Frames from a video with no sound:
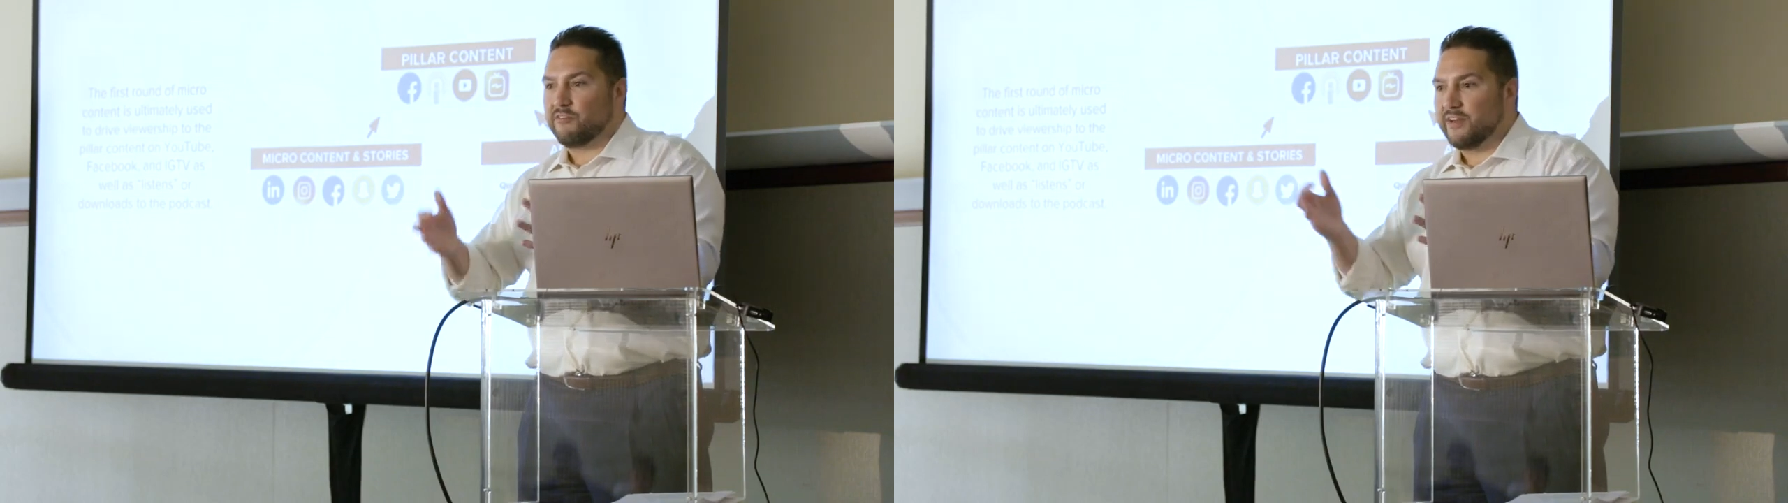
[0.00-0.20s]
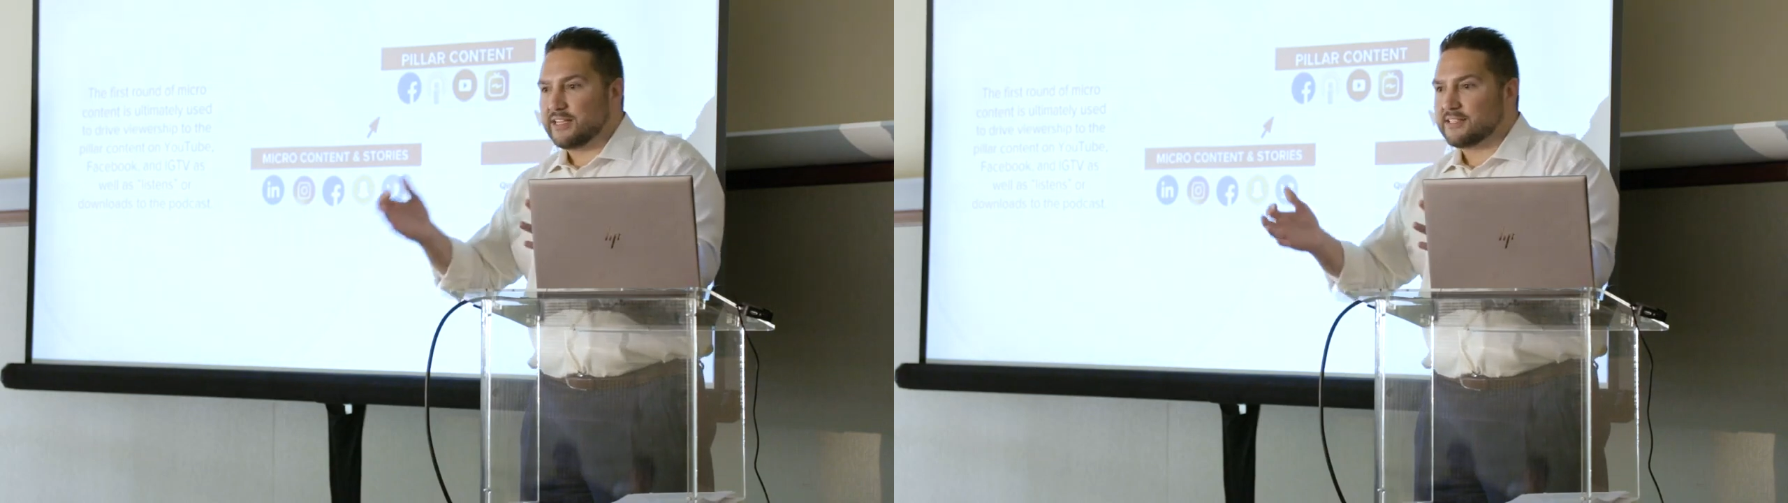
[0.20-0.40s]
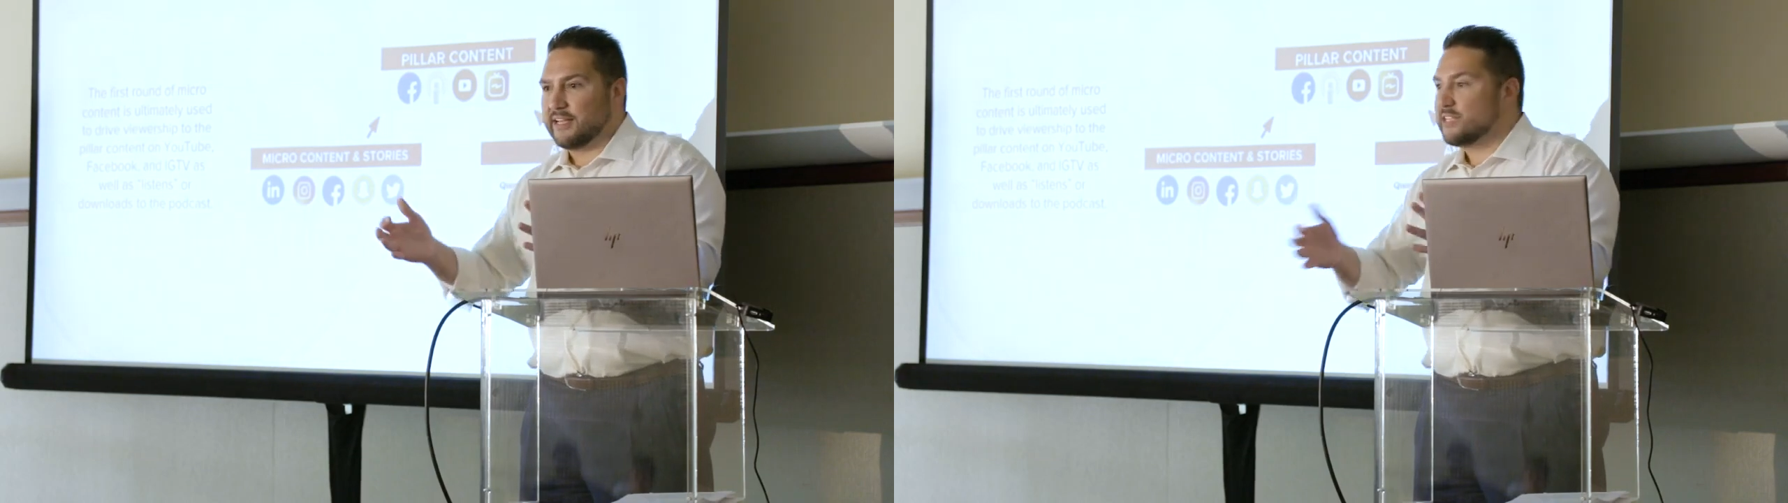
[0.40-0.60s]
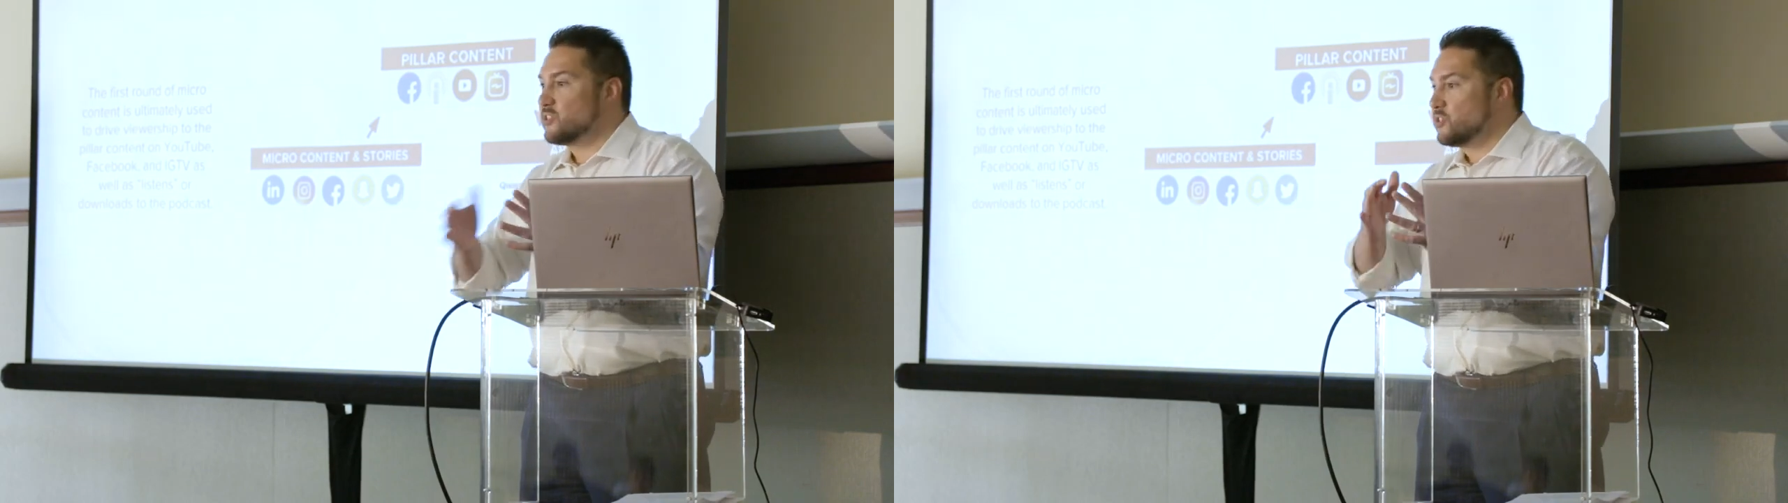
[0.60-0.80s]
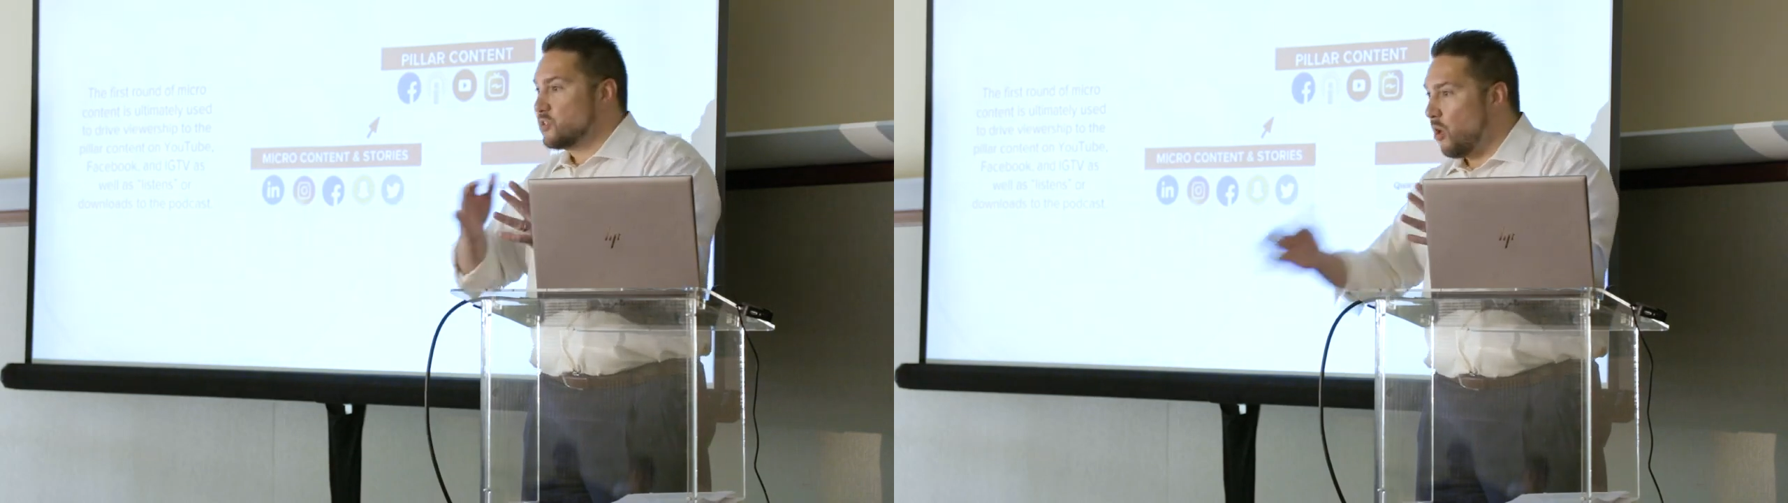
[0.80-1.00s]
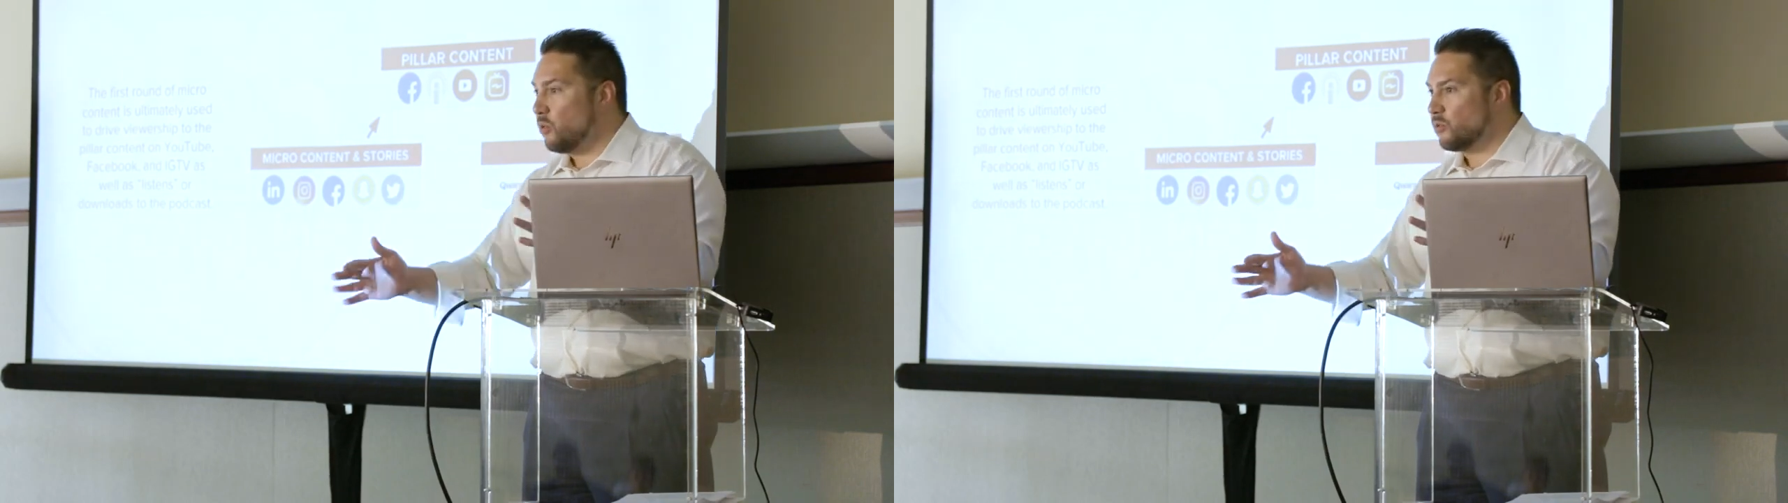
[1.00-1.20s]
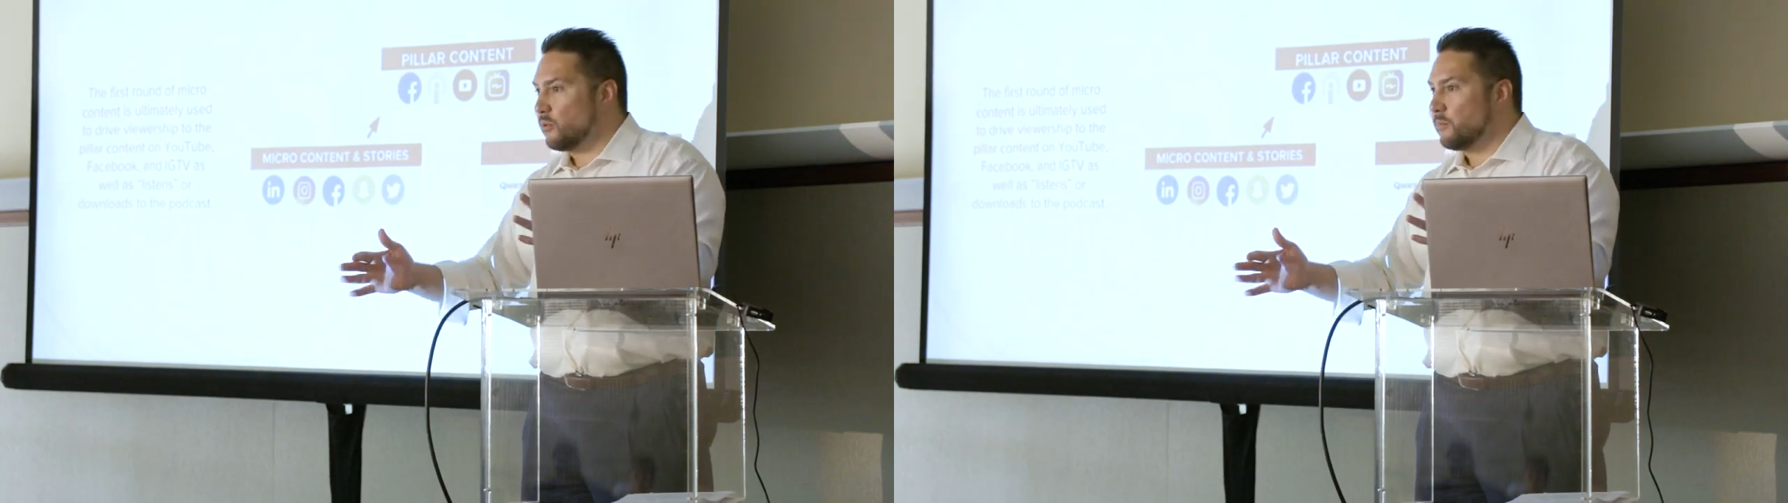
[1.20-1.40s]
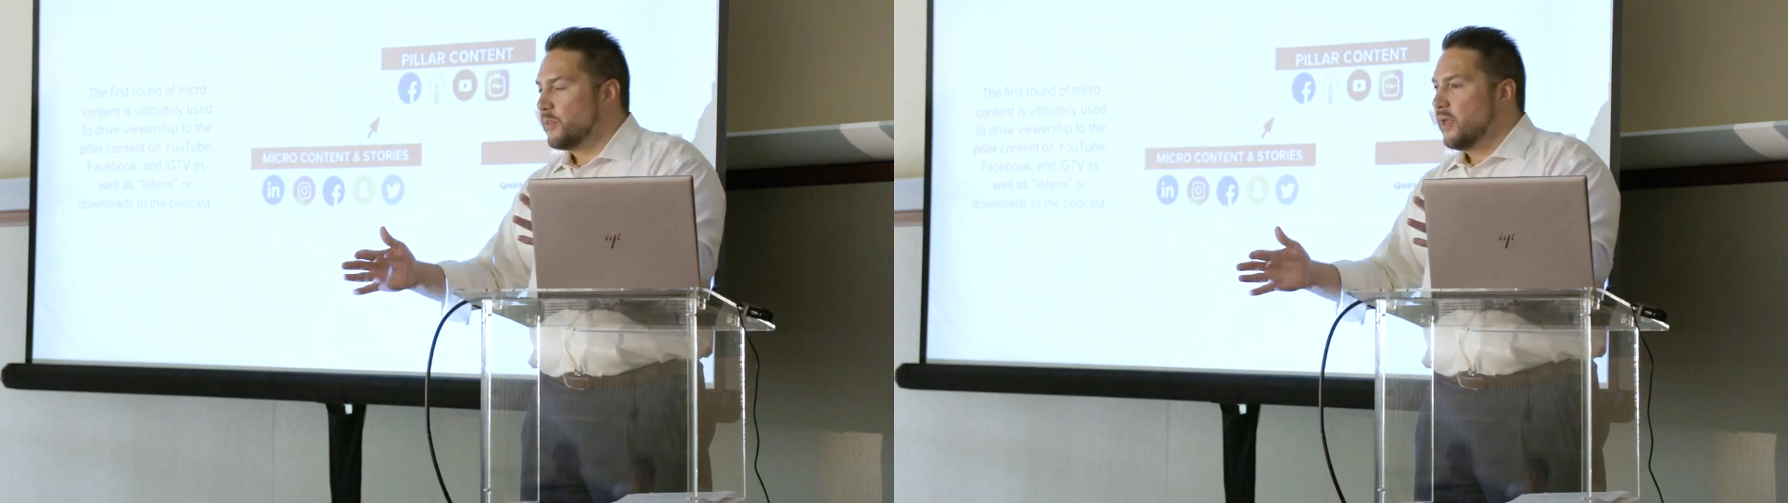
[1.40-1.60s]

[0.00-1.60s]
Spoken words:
fix it. It's total.